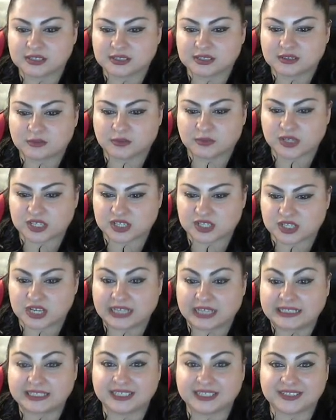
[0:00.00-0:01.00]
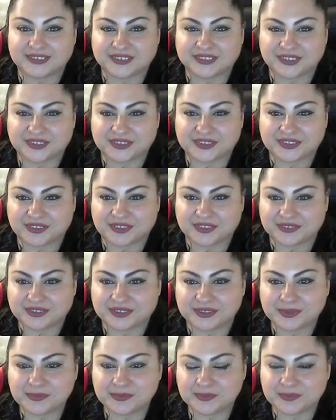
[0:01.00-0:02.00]
which I need to filter
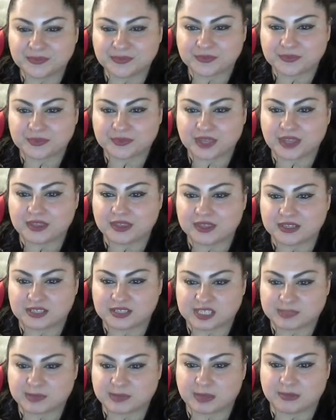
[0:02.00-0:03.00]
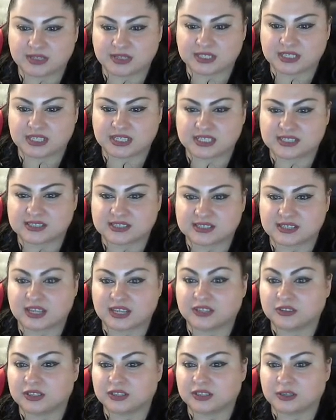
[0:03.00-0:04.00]
through, and then just publish dates.
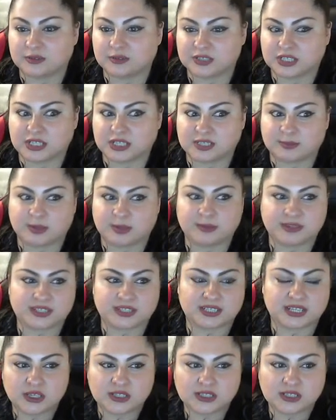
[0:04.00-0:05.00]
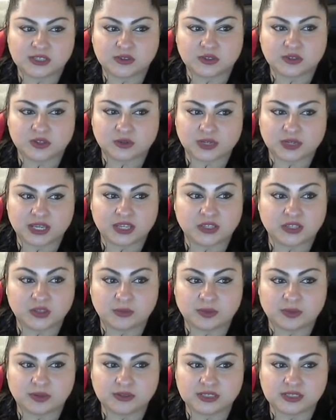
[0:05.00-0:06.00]
And you can always change publish date. To create a
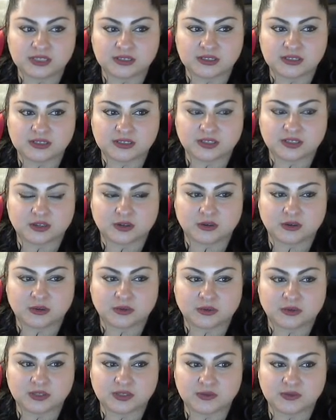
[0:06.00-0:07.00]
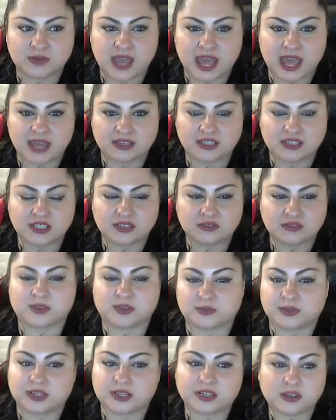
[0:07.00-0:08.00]
new post, you just go to add new.
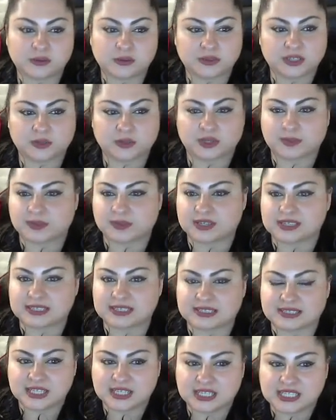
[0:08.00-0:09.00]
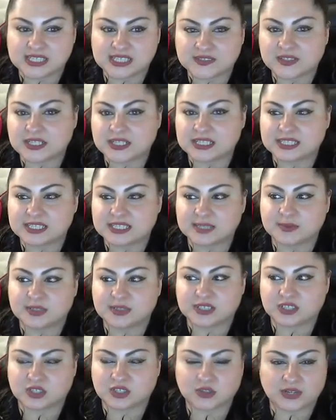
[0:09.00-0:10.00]
We're gonna go really quick because it's very
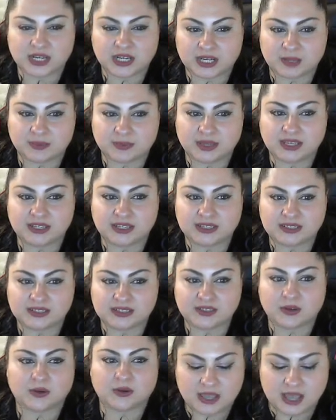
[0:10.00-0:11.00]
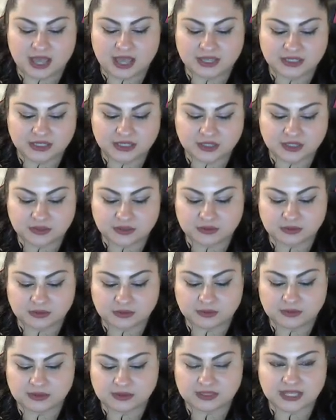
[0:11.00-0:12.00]
similar to creating a page. So add new
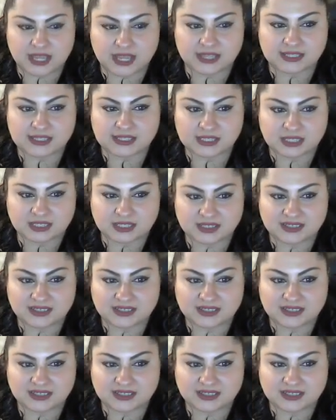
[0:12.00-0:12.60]
test